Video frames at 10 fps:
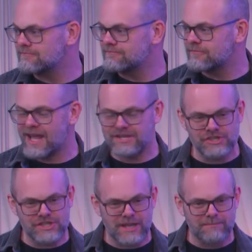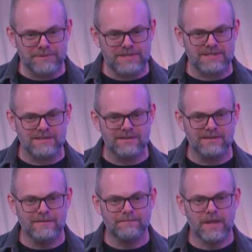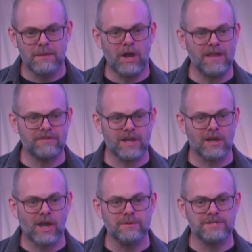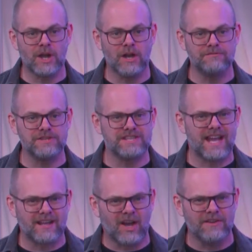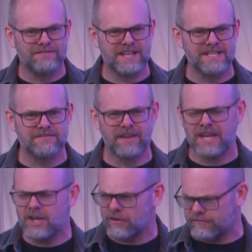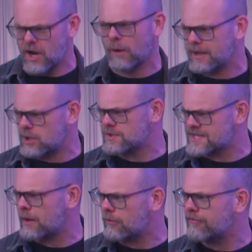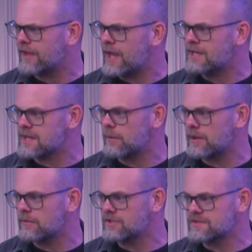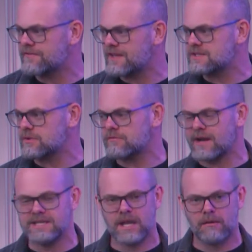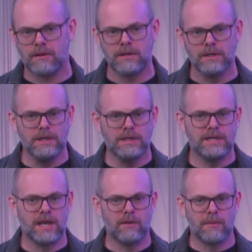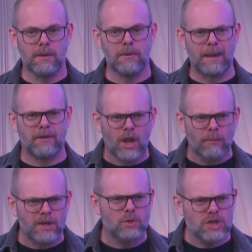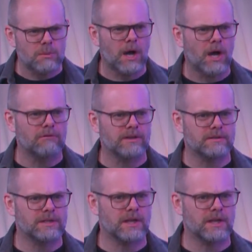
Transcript: relationships. It might even go to kind of just that kind of sense of knowing yourself, yeah? So lots of things on the radio and, at the moment about knowing who you are and,